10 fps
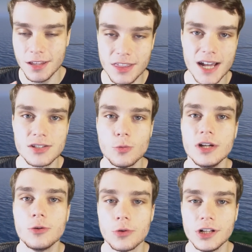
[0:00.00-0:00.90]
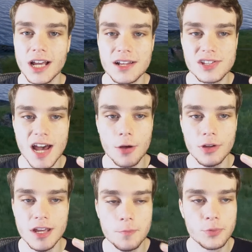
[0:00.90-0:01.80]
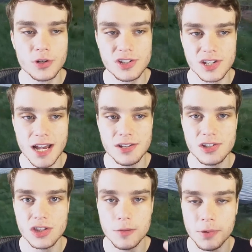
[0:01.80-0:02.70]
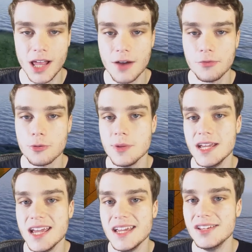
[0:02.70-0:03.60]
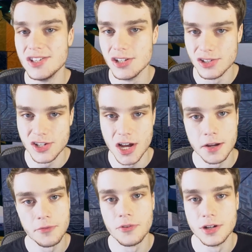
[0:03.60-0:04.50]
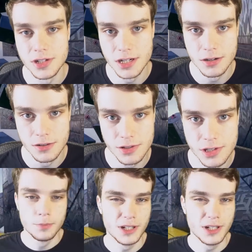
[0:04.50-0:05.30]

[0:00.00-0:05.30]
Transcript: that's when you realize how imprecise the platforming is in Sonic Frontiers.